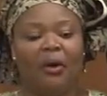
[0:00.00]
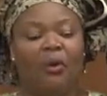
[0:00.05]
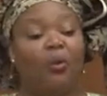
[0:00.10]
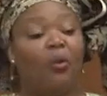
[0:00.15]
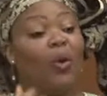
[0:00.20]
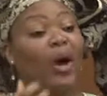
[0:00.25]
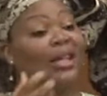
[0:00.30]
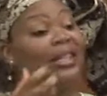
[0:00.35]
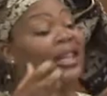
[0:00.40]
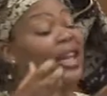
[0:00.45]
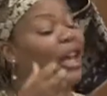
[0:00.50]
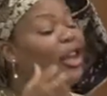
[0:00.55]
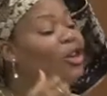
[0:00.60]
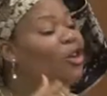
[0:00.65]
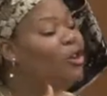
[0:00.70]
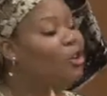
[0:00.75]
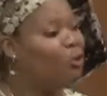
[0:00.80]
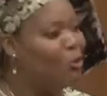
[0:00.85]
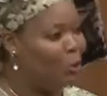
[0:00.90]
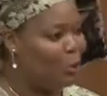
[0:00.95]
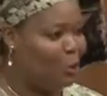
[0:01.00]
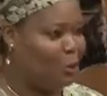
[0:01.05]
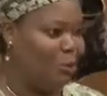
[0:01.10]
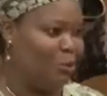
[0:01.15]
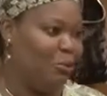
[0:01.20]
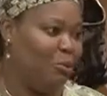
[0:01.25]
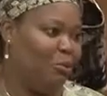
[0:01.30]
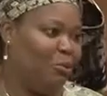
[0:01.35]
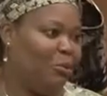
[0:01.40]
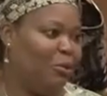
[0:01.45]
What can you
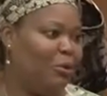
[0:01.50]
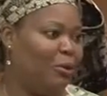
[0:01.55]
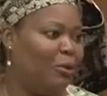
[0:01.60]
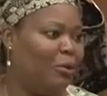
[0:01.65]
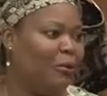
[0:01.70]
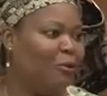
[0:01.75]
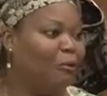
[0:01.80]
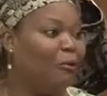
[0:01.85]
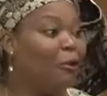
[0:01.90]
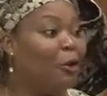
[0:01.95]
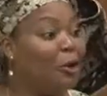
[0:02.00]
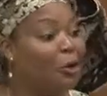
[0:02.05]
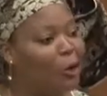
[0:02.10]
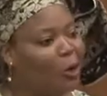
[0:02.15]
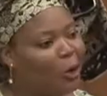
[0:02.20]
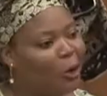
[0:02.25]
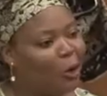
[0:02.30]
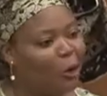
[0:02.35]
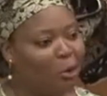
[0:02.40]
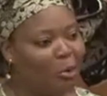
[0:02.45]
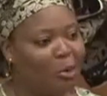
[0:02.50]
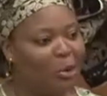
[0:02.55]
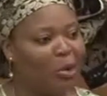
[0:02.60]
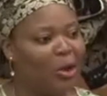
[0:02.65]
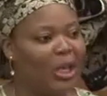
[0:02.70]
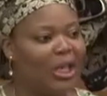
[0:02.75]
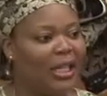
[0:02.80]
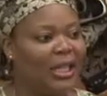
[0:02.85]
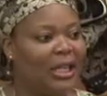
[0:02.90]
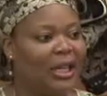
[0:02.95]
do for your
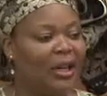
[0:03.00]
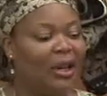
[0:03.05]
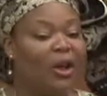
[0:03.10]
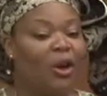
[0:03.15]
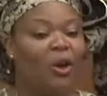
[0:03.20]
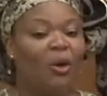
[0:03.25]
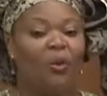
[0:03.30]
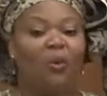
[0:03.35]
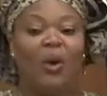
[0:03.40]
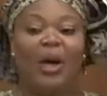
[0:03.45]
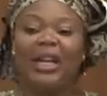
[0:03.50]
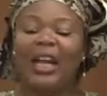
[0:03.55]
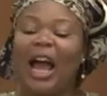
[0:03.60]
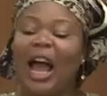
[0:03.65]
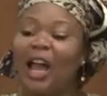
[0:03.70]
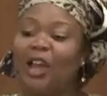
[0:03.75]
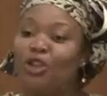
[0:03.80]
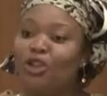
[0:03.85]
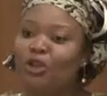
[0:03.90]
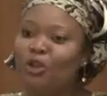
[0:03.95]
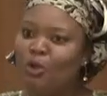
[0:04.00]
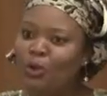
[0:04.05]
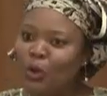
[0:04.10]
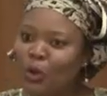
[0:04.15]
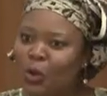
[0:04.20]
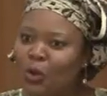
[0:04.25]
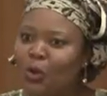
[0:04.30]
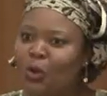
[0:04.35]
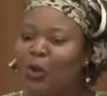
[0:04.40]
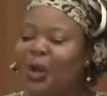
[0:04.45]
community? What are you
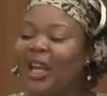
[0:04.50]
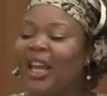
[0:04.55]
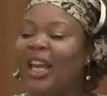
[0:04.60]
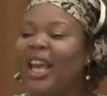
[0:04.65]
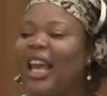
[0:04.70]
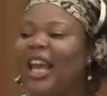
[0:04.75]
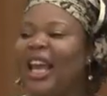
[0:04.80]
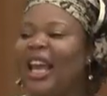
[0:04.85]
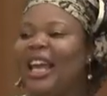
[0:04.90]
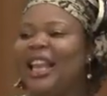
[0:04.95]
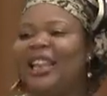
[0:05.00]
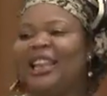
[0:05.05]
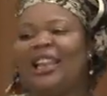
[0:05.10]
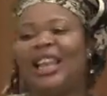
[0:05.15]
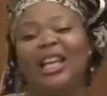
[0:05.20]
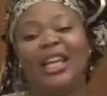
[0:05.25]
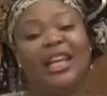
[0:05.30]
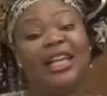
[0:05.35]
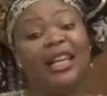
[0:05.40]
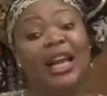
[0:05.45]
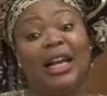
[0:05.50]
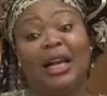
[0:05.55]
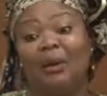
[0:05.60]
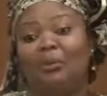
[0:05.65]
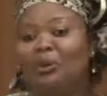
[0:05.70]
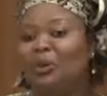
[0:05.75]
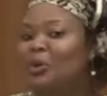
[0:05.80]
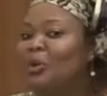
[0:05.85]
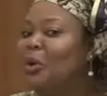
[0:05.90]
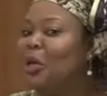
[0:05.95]
doing? And thinking that
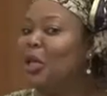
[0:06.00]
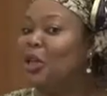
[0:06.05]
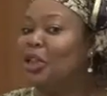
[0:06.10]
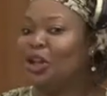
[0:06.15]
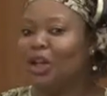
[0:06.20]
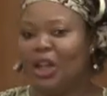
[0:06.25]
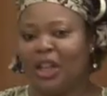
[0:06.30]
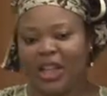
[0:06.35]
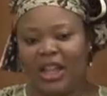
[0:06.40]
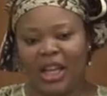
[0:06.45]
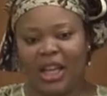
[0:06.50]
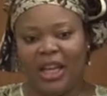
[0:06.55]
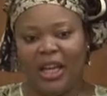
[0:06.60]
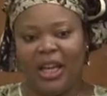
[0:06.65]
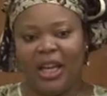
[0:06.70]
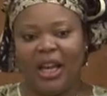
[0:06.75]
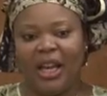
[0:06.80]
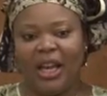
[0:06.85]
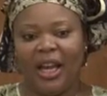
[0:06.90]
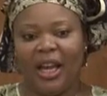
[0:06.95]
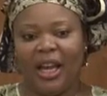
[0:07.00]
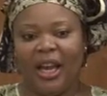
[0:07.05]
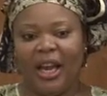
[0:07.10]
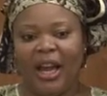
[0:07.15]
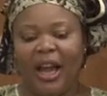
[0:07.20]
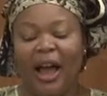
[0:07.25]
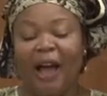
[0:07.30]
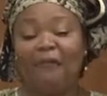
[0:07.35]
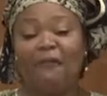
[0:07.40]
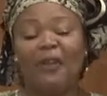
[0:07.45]
I'm doing nothing.
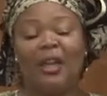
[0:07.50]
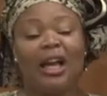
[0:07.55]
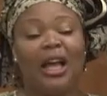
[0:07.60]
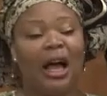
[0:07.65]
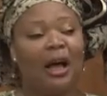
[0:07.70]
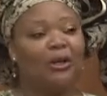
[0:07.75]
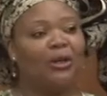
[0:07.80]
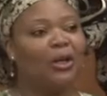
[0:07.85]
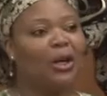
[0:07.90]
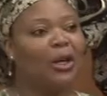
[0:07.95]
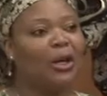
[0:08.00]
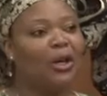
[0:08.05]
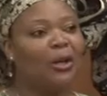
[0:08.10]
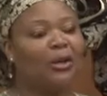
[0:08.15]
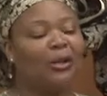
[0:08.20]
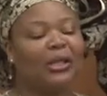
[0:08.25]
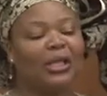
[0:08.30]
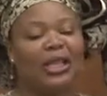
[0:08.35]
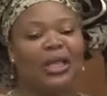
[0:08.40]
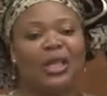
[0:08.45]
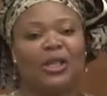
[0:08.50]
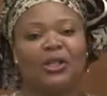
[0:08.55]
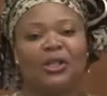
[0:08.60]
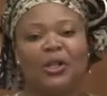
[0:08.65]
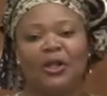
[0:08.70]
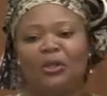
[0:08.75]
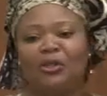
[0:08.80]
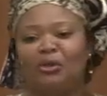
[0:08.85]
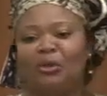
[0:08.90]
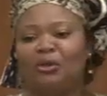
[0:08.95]
I've encountered girls in this
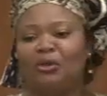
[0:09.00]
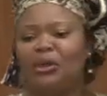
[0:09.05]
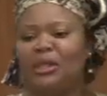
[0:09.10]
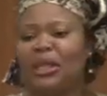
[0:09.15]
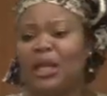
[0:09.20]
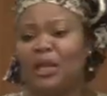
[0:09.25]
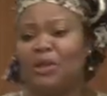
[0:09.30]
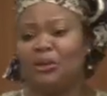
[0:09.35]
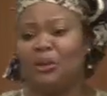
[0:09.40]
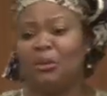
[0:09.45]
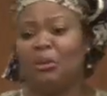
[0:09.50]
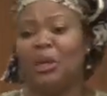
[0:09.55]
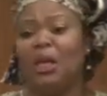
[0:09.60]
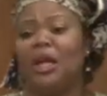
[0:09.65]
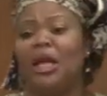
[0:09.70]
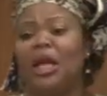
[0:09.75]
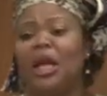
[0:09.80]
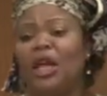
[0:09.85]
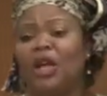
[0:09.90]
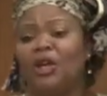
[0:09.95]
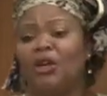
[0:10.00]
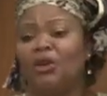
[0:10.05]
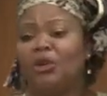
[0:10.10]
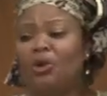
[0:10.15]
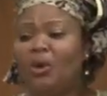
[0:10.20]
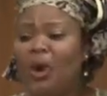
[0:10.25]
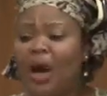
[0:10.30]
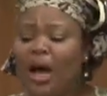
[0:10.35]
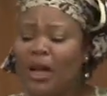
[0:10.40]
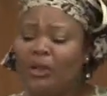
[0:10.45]
country who said to me, you
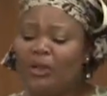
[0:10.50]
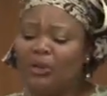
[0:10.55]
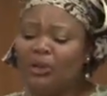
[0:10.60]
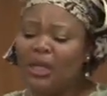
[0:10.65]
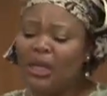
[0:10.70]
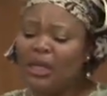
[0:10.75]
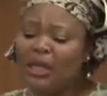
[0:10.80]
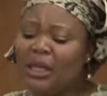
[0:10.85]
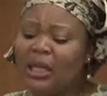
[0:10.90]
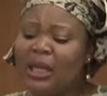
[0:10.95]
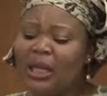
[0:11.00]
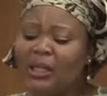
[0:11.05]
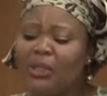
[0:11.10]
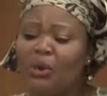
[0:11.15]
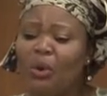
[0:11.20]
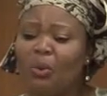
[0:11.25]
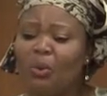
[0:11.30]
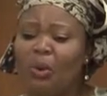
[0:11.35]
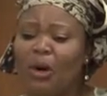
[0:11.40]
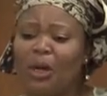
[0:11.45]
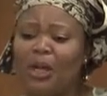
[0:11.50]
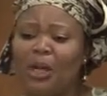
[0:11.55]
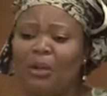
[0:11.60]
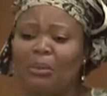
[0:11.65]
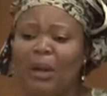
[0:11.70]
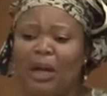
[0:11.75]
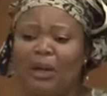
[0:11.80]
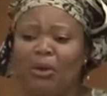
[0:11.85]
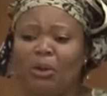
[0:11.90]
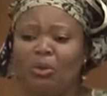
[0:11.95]
know, I do this little work
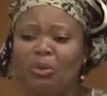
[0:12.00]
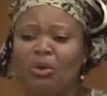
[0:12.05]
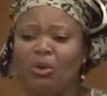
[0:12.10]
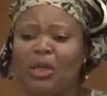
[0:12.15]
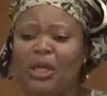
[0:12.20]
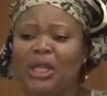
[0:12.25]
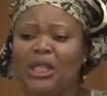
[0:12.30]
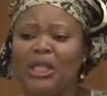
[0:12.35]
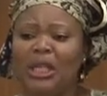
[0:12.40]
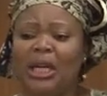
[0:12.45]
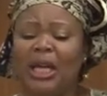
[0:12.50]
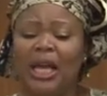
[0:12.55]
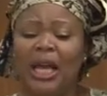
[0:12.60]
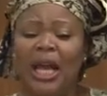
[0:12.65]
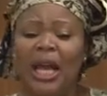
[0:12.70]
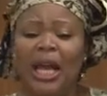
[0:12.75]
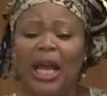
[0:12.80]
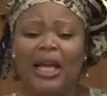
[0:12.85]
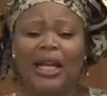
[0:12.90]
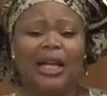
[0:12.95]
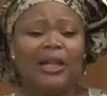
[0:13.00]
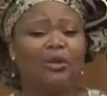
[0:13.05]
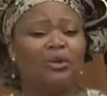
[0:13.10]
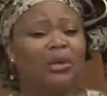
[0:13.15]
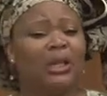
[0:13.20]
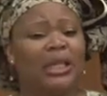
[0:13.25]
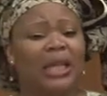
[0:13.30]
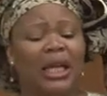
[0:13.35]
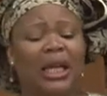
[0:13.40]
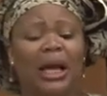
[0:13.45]
in my community and I
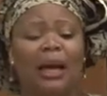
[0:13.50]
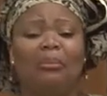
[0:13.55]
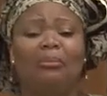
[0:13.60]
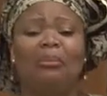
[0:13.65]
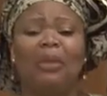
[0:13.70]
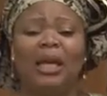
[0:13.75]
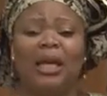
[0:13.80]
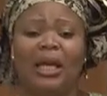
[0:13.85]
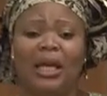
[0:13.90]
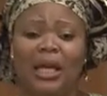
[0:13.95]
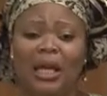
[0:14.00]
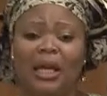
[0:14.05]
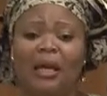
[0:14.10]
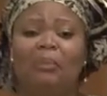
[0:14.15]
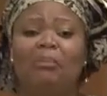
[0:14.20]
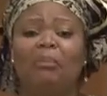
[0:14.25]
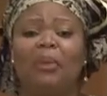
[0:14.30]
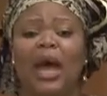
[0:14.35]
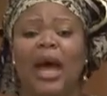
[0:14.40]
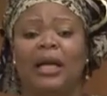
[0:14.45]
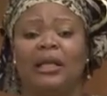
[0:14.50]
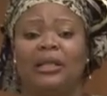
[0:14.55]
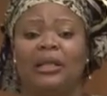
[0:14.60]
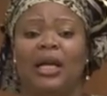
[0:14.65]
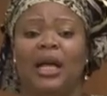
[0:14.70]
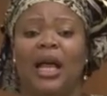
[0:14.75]
don't think I'm making impact